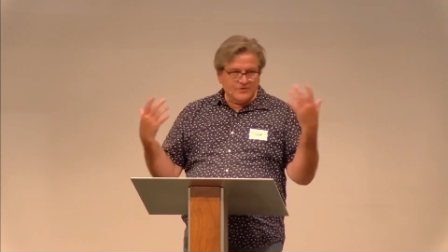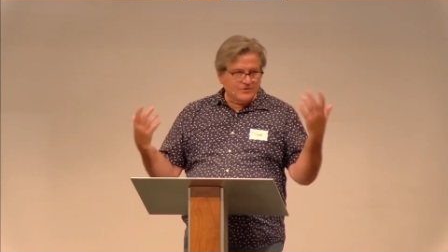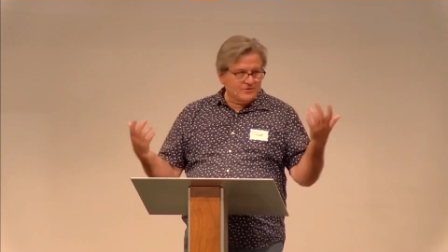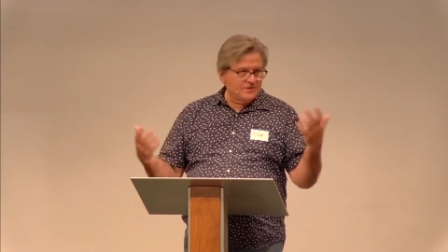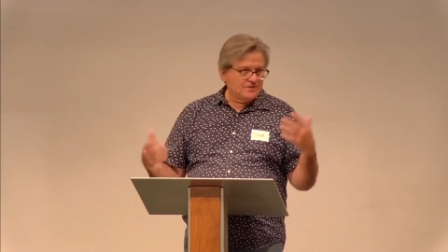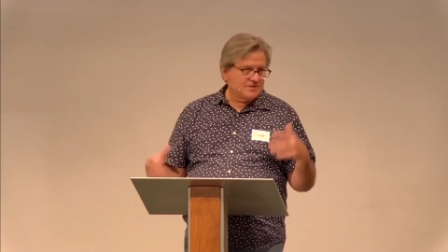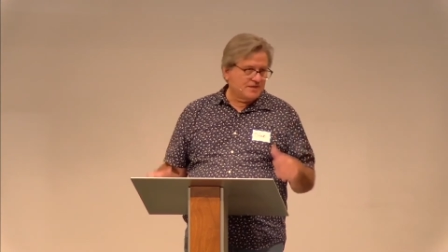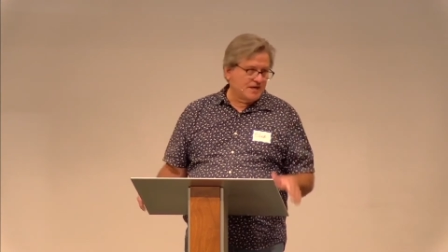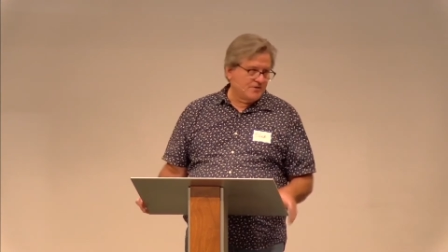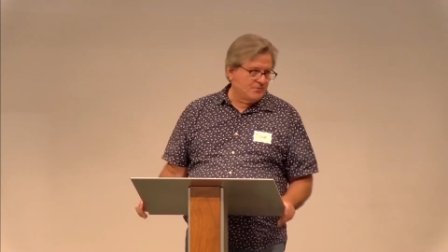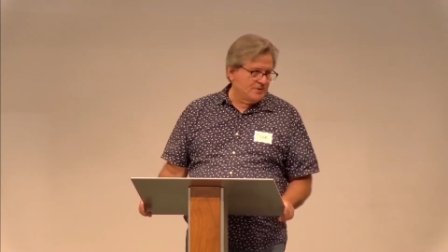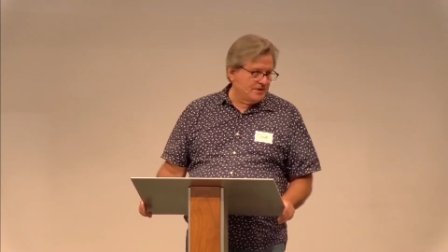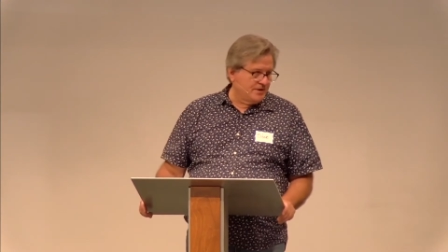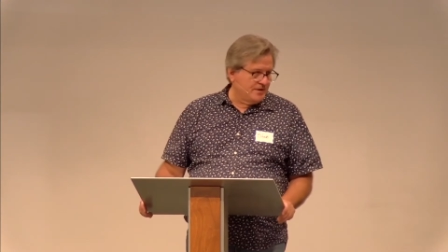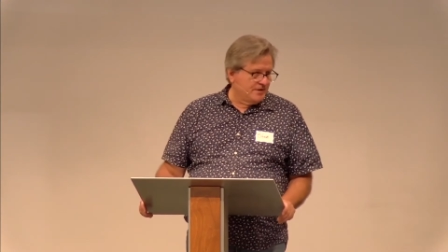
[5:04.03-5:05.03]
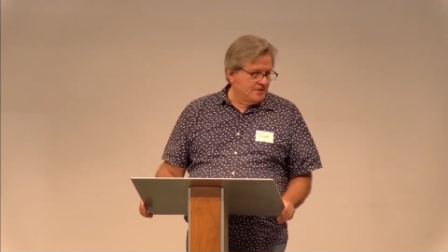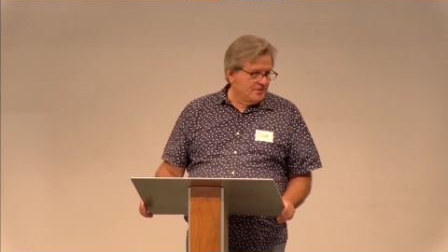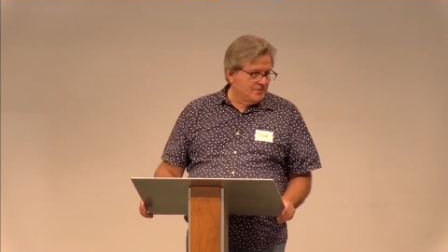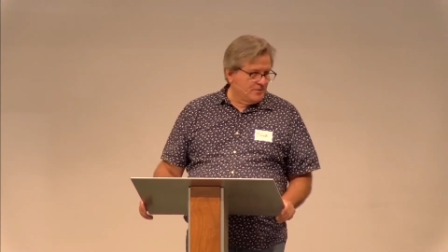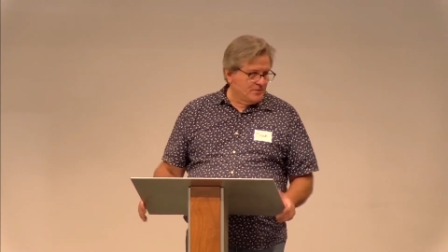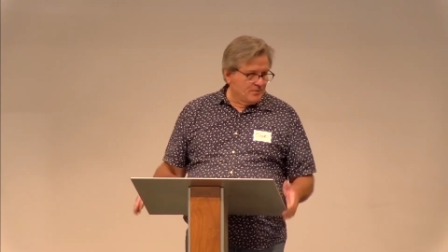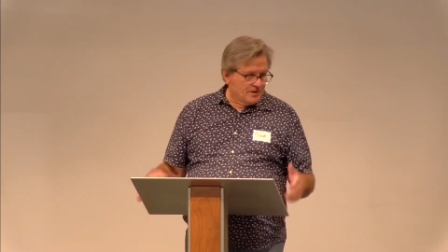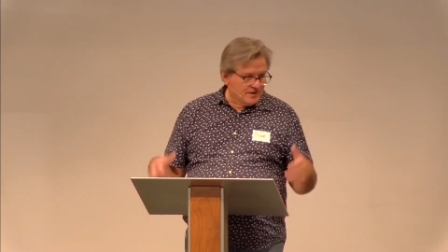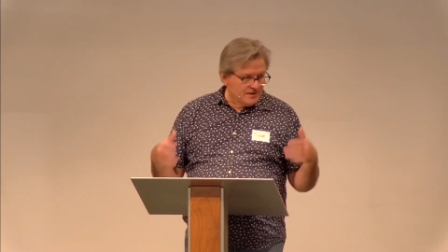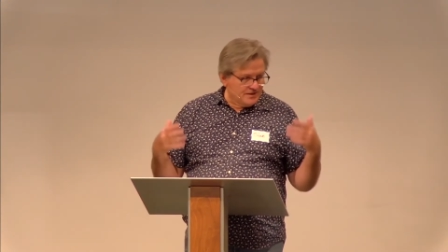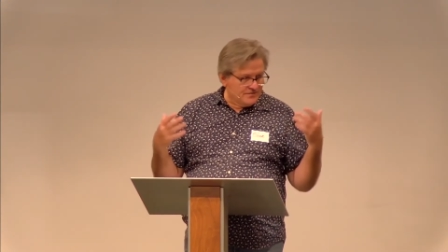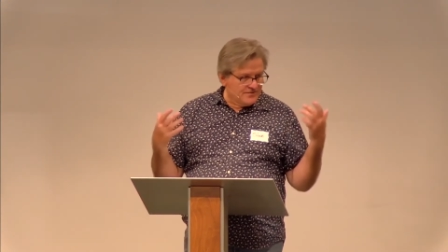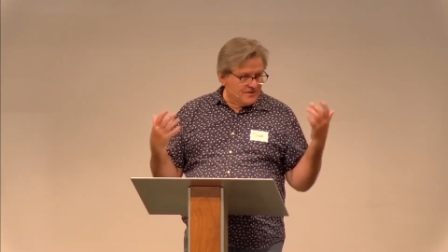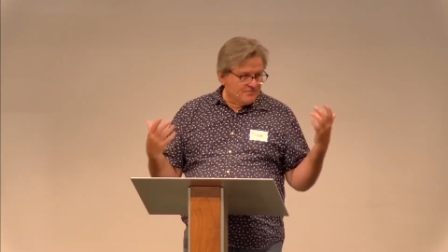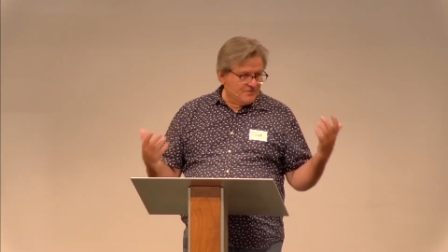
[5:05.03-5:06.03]
here at Creekside we, we want to
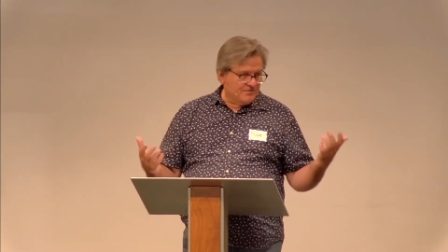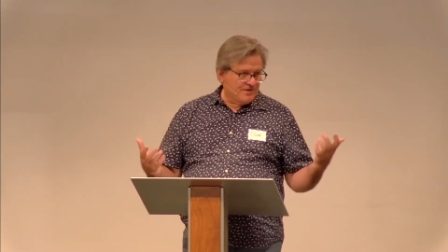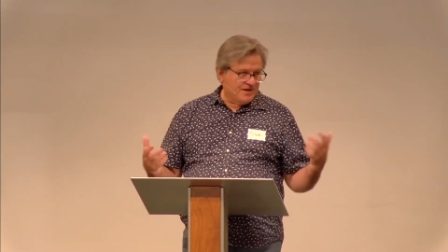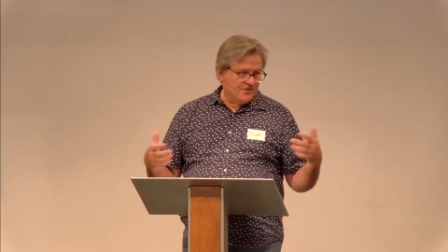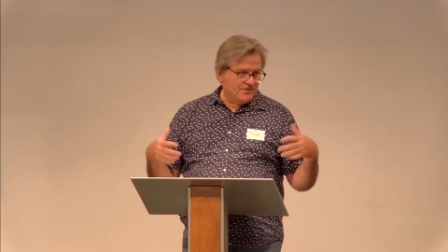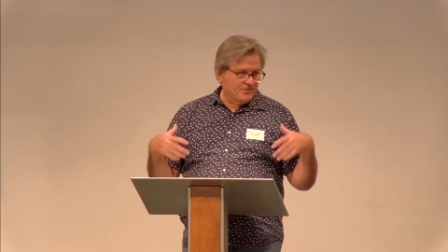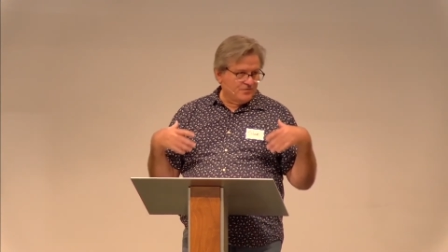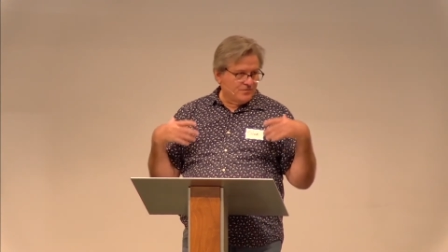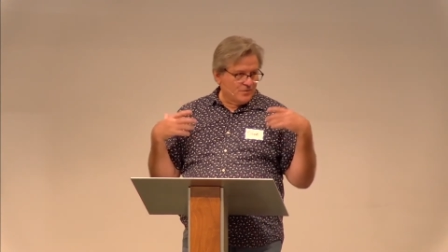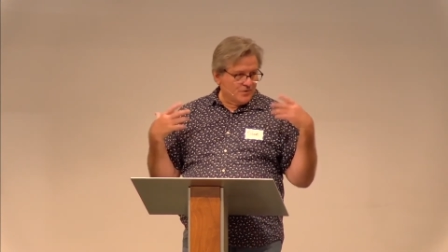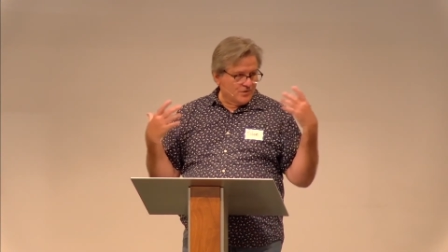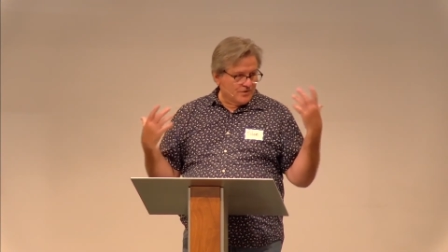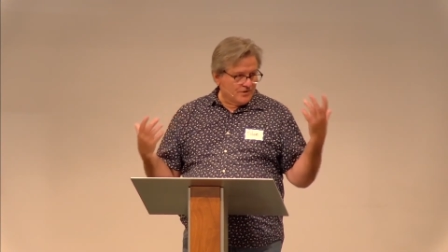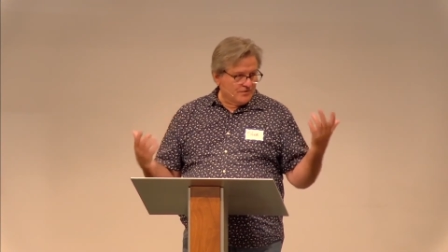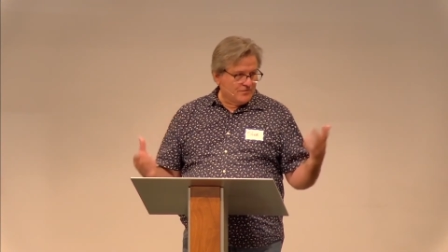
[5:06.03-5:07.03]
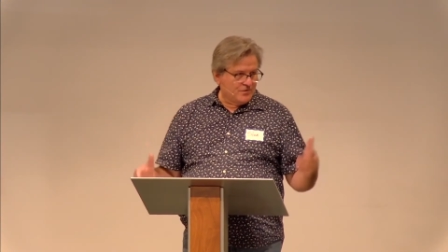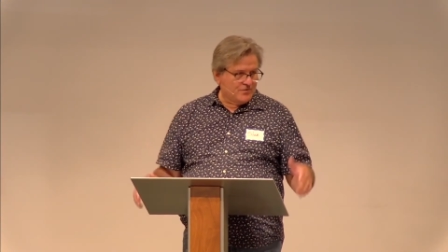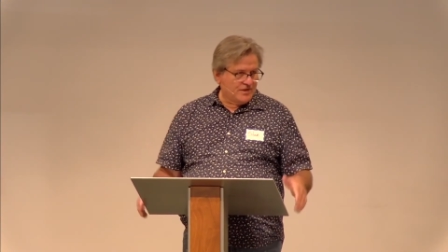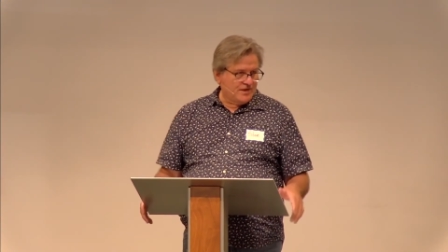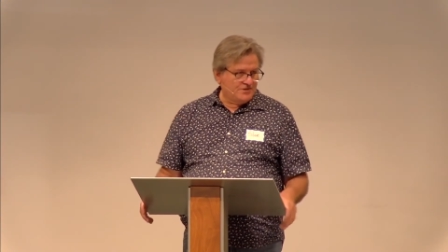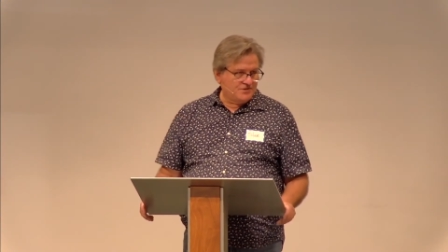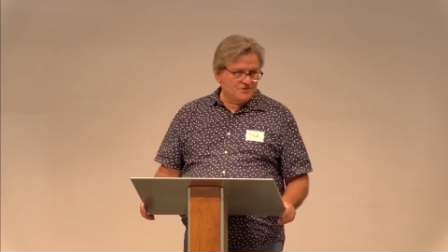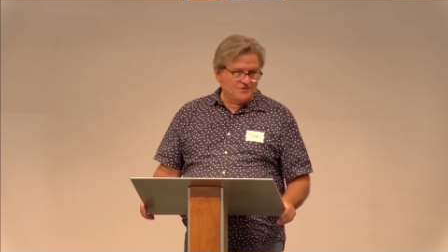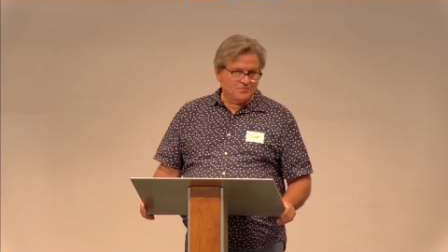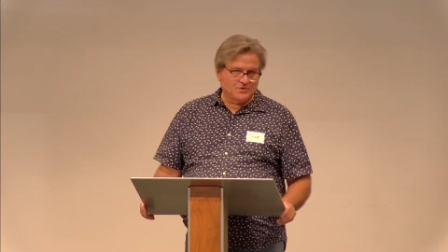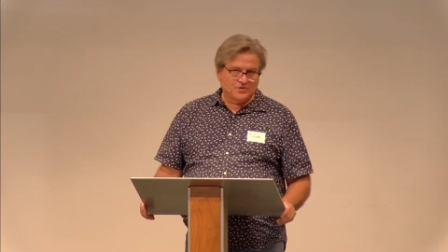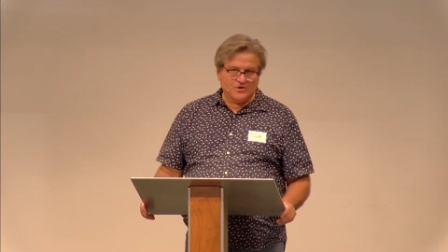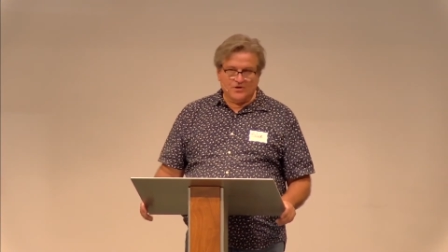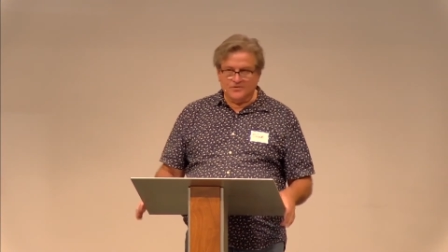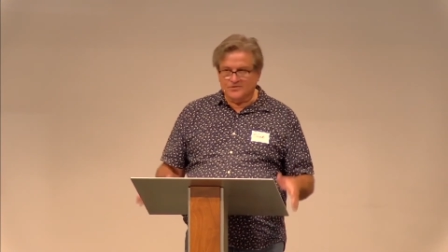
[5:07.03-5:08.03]
lift up the value of work and the vocations
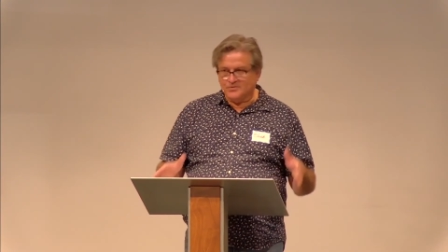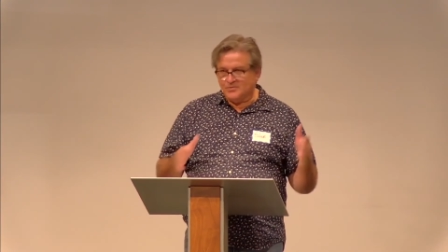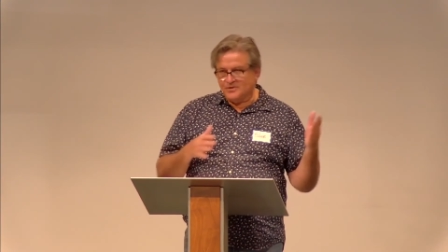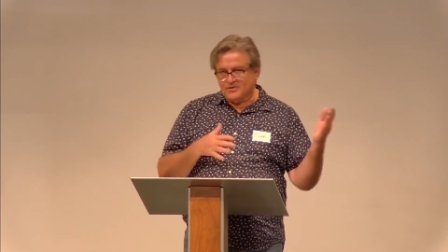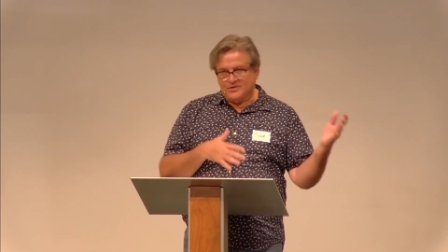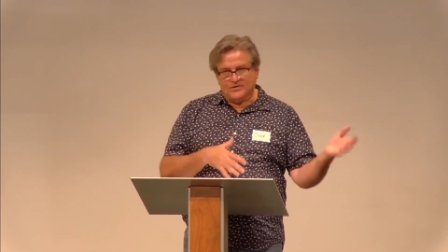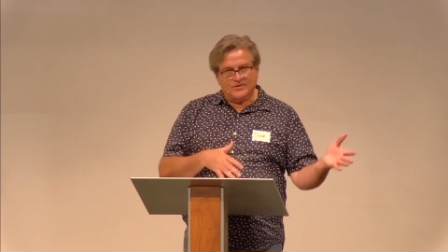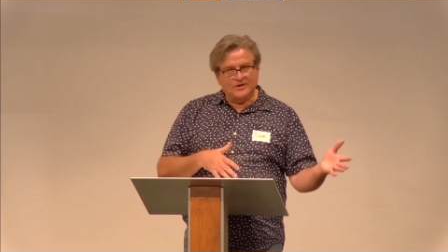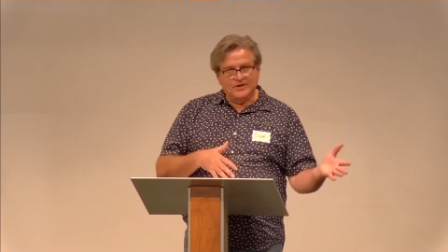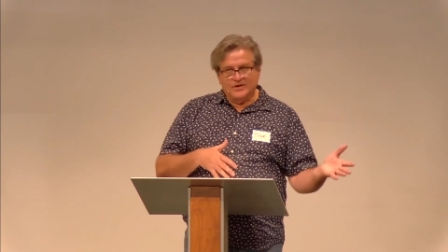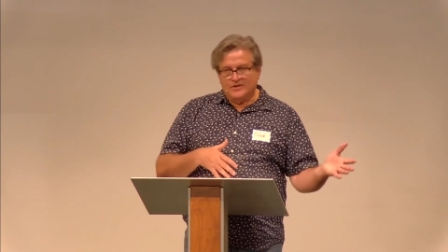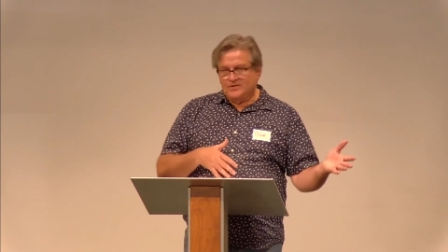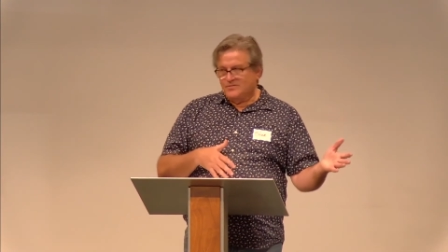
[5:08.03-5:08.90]
we're called to, whether you're